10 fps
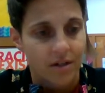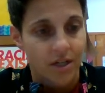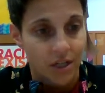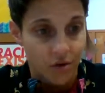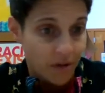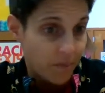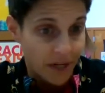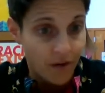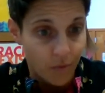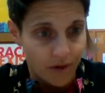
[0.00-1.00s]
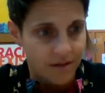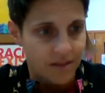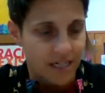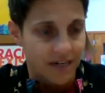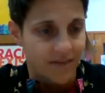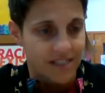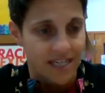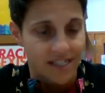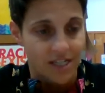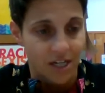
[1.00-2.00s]
You can pick a word, Donavan
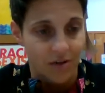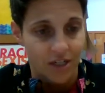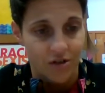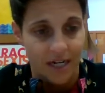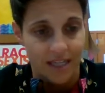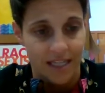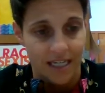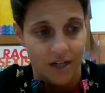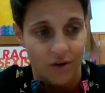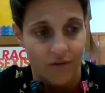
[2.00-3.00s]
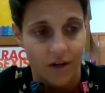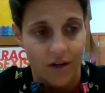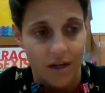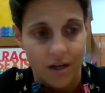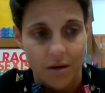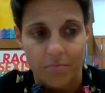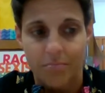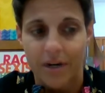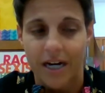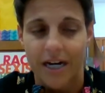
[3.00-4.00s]
said slowly, trying to think it over.
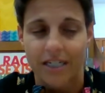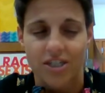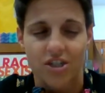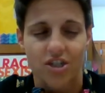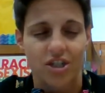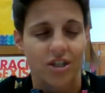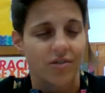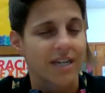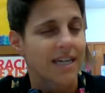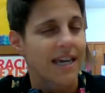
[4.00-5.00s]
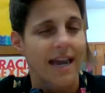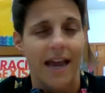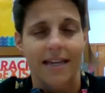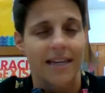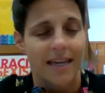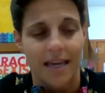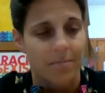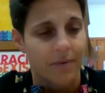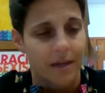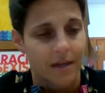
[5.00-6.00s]
But you can't
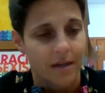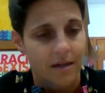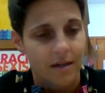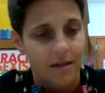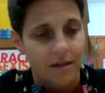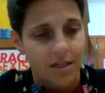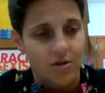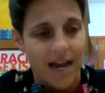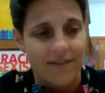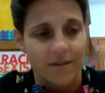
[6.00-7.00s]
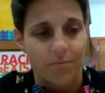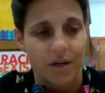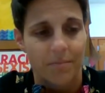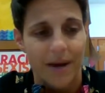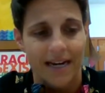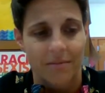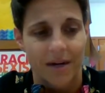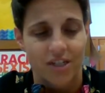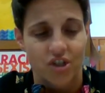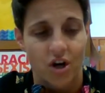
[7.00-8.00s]
keep it. You have to put it back in
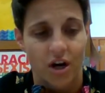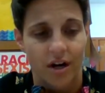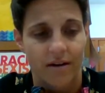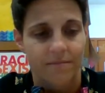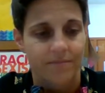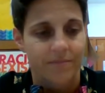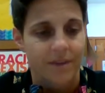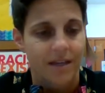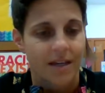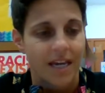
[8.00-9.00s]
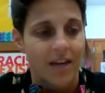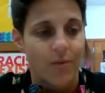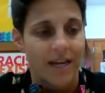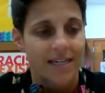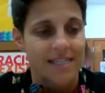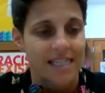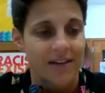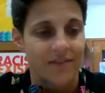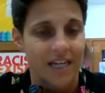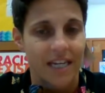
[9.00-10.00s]
my jar. He waited to see
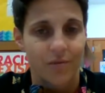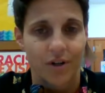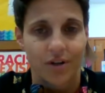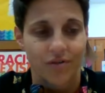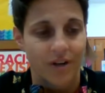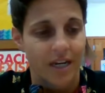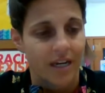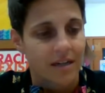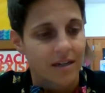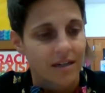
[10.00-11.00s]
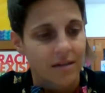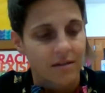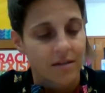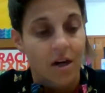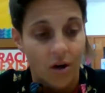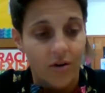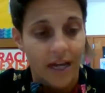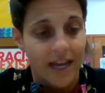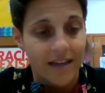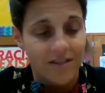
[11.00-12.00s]
if Nikki would agree.
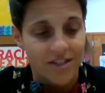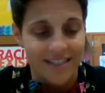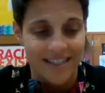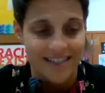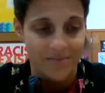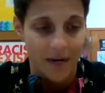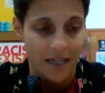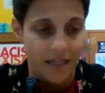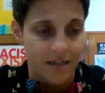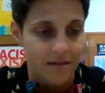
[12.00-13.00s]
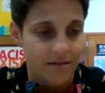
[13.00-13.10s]
Okay, she said, smiling.